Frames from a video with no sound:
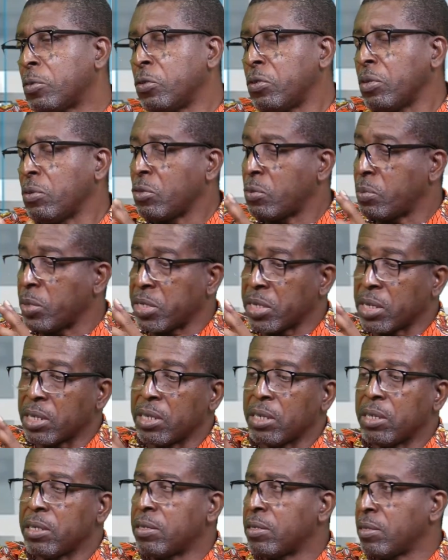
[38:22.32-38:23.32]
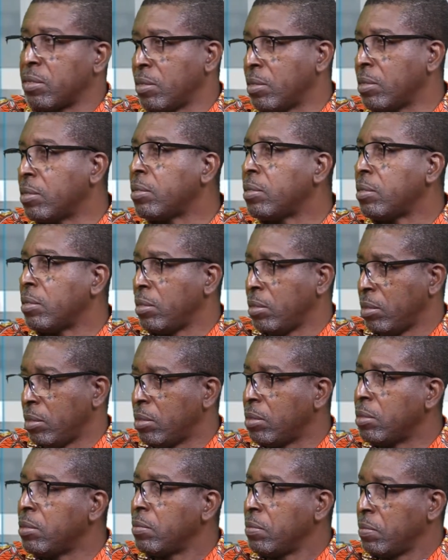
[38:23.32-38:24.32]
children with special
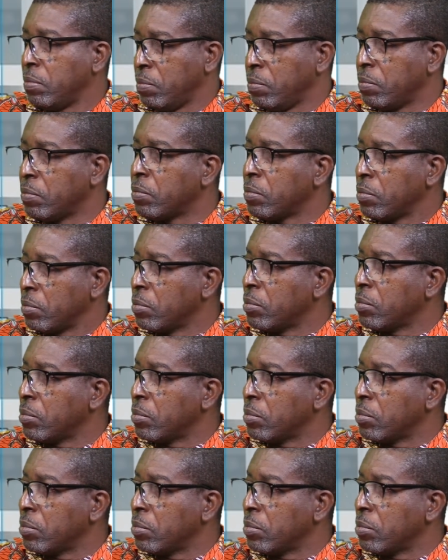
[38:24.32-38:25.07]
abilities.